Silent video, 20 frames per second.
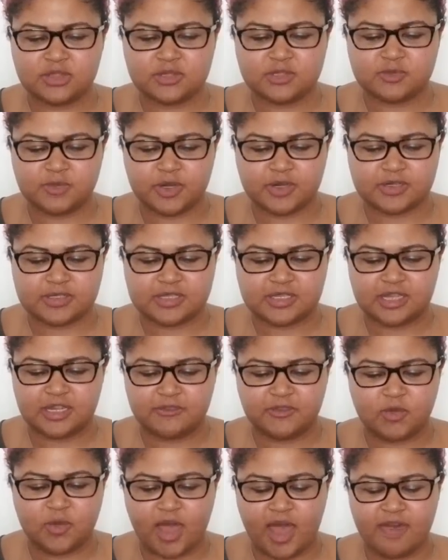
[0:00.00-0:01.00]
this person
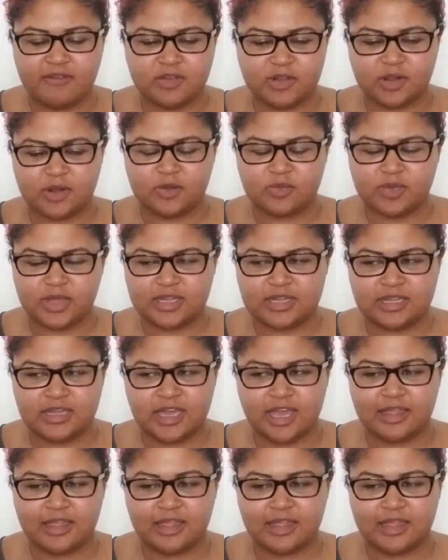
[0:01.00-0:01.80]
if you haven't already.